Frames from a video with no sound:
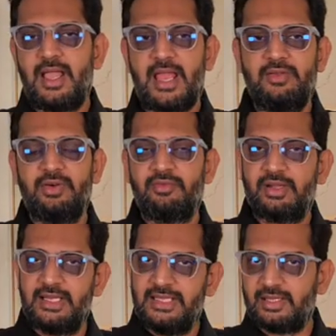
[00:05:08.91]
and if our
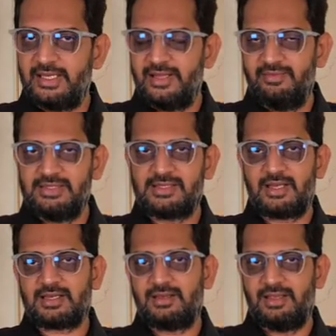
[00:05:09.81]
D3 levels
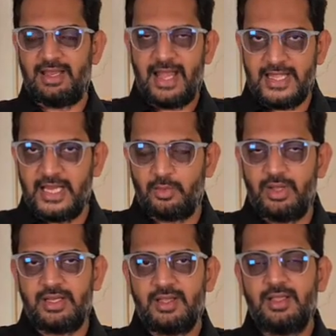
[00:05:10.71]
are
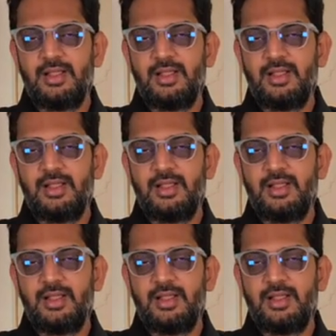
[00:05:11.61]
adequate,